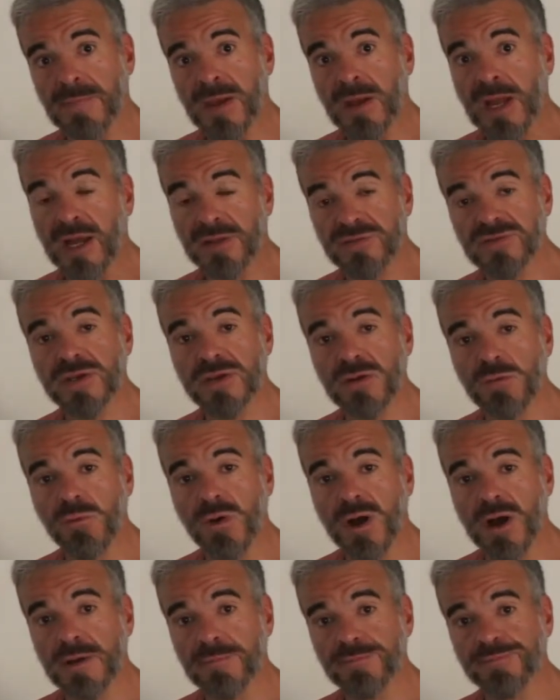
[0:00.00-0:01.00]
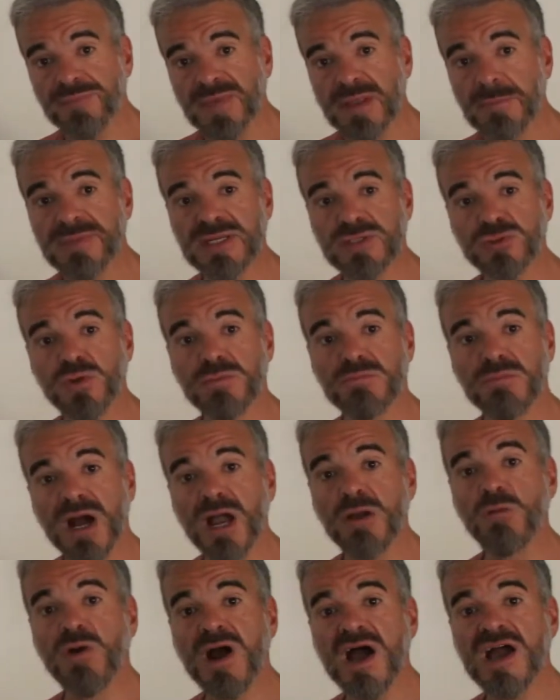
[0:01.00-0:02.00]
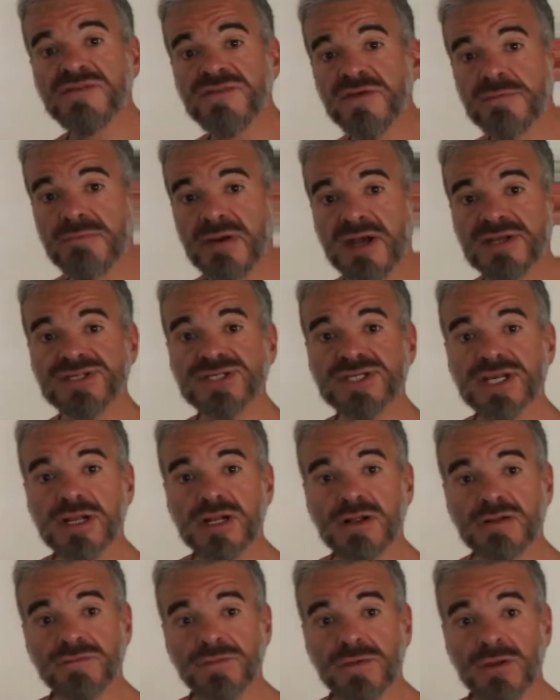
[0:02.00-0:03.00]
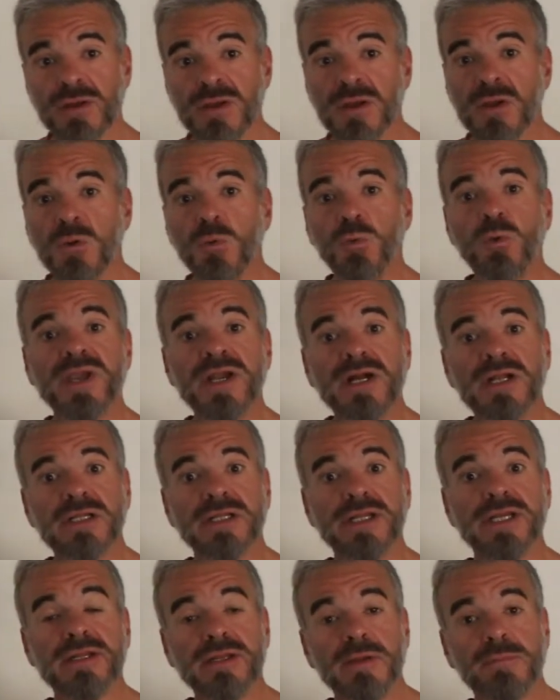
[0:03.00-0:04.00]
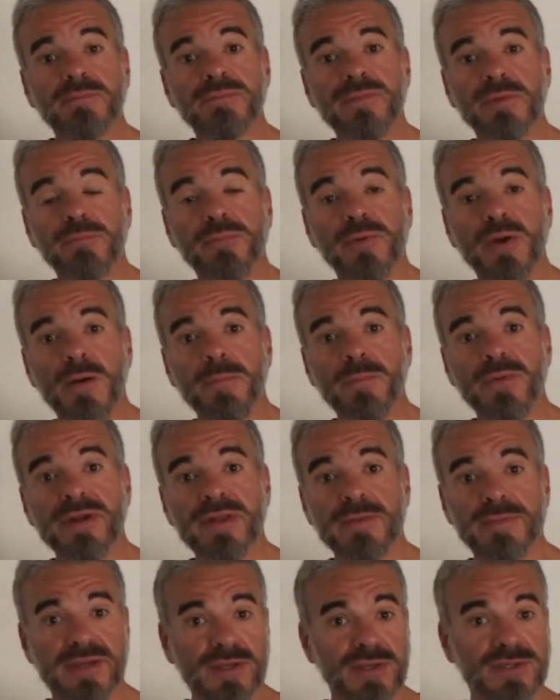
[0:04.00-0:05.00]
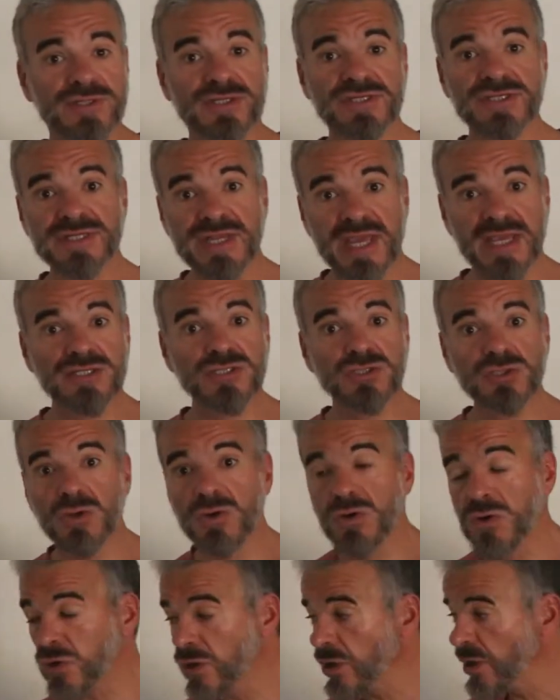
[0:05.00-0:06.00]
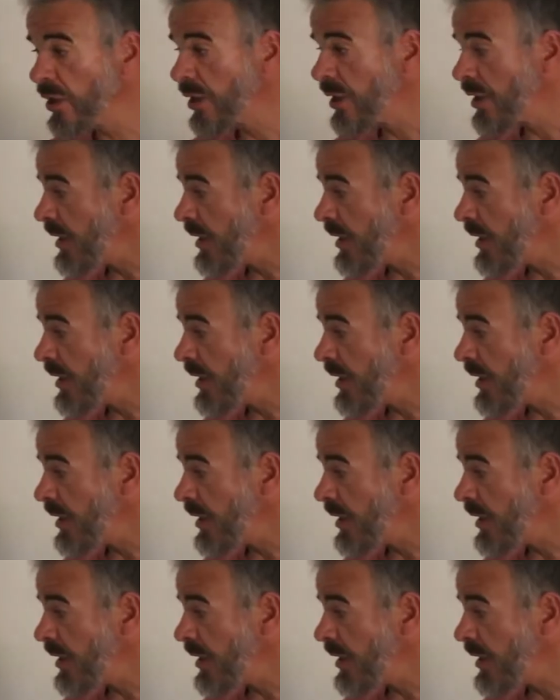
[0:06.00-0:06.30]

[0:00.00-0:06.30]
I'll tell you what, between my wife and myself, we clean the property because it's next door,